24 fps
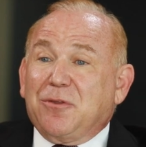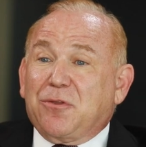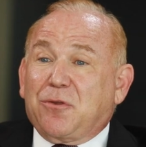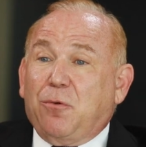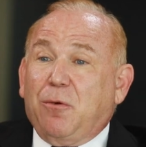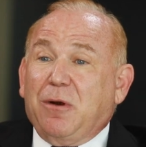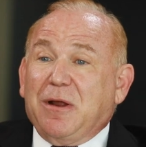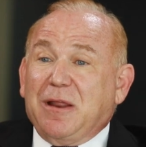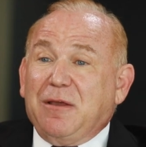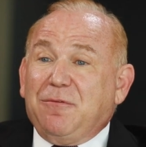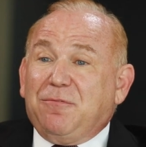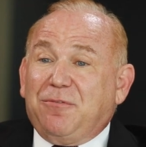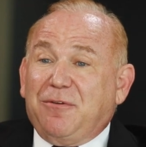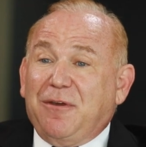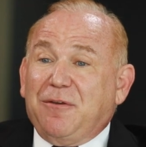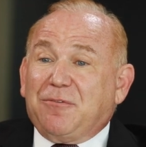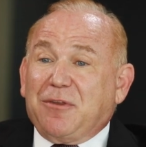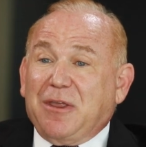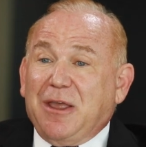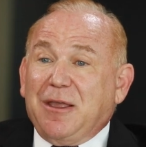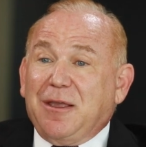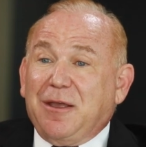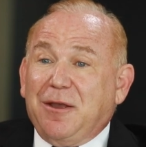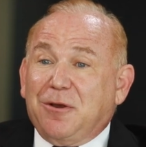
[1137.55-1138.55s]
20,
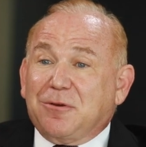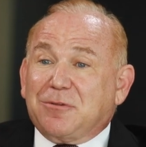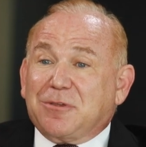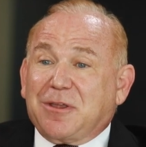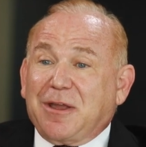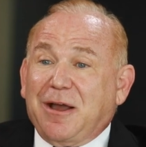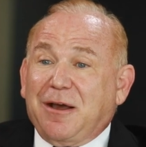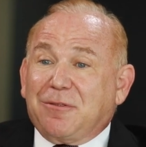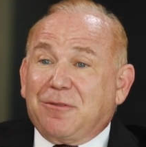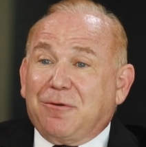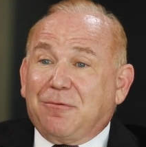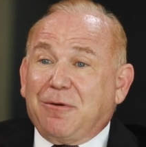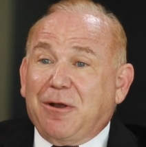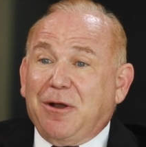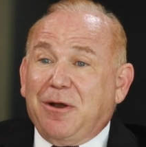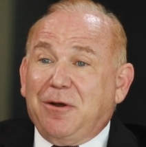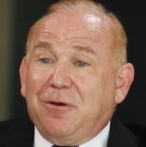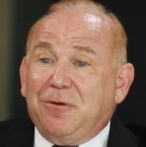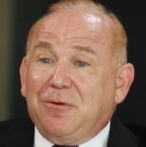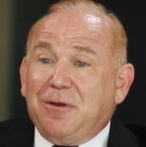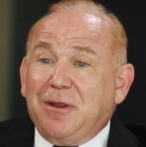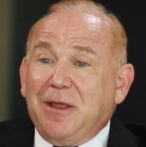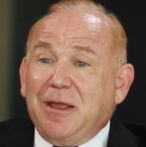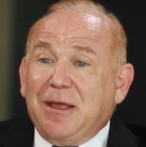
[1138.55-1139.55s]
50 years down the
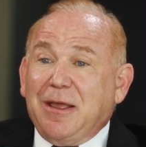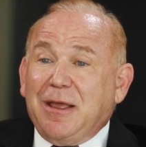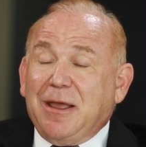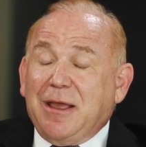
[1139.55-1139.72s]
road.